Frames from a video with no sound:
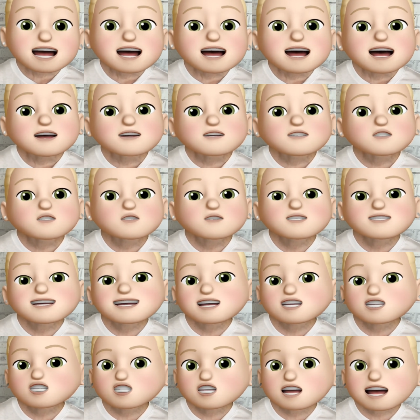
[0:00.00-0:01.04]
If you said
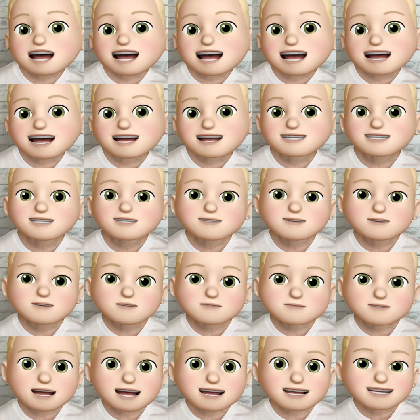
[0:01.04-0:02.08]
J, then you're
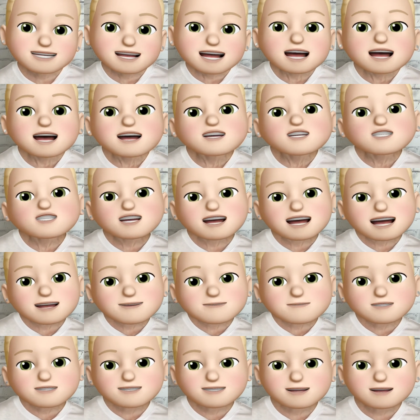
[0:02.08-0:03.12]
right. Jam
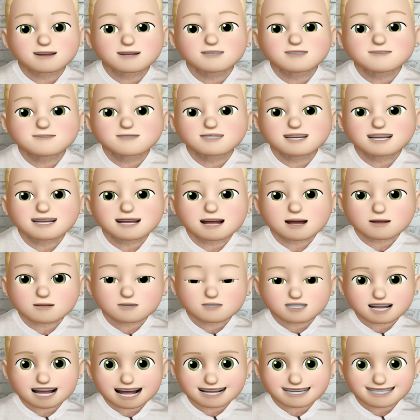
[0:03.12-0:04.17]
starts with the letter
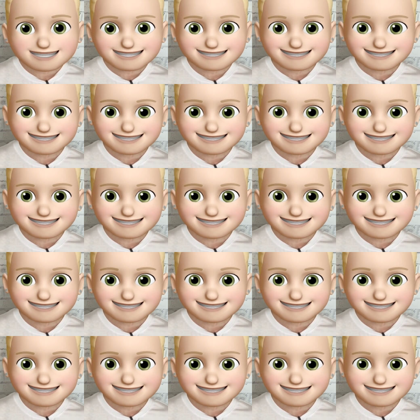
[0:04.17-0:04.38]
J.